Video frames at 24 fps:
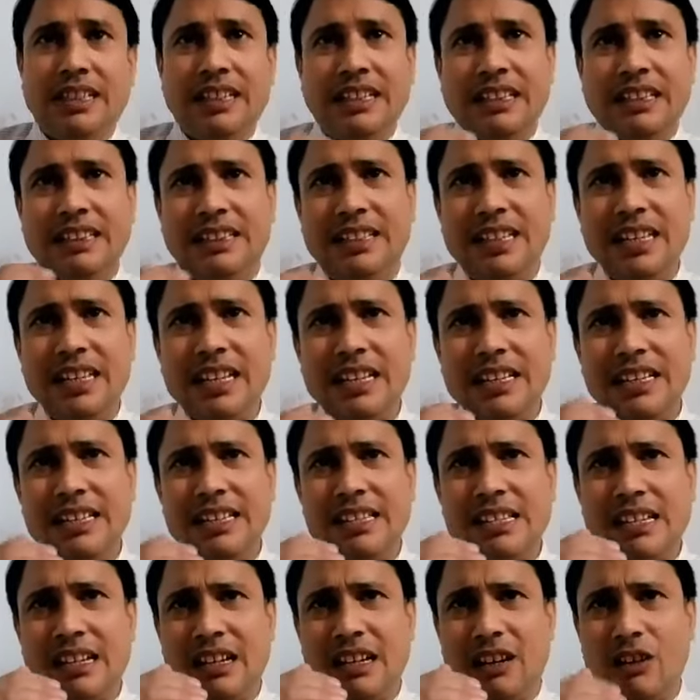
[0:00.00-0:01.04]
there
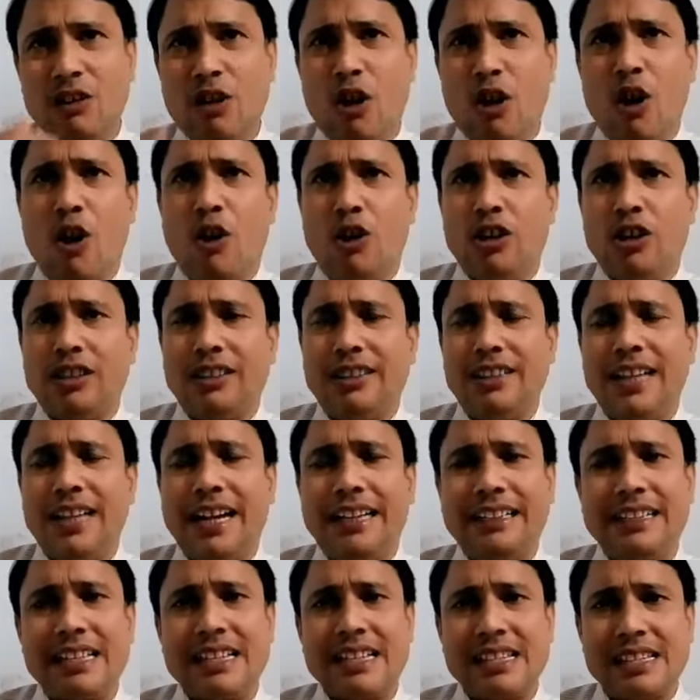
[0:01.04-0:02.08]
is a law
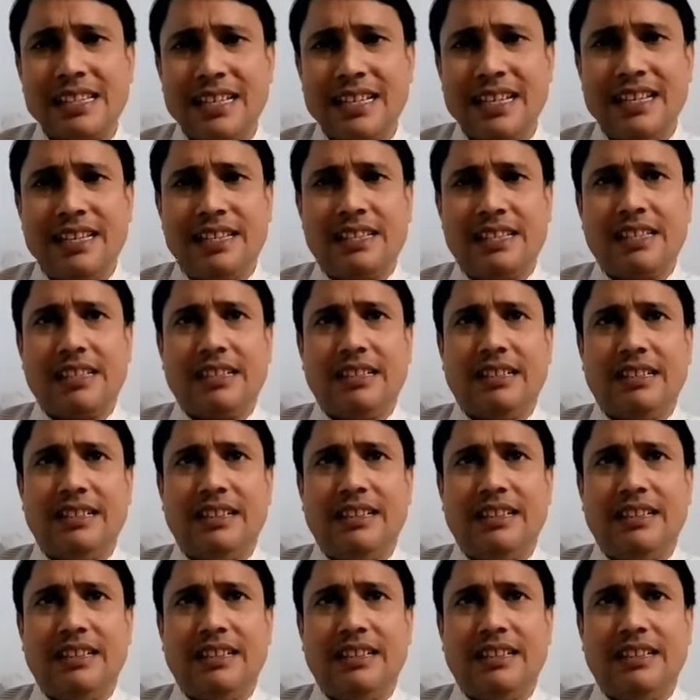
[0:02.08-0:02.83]
that says